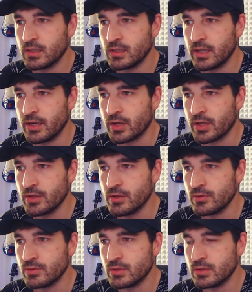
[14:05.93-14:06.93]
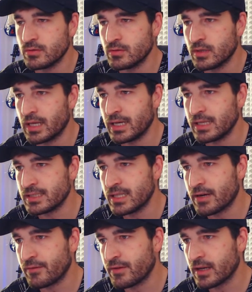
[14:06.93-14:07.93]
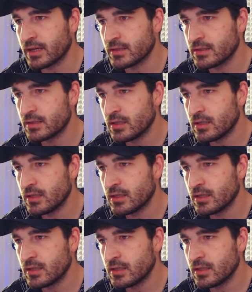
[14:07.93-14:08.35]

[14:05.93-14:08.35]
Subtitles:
that you can use, and it's that effect.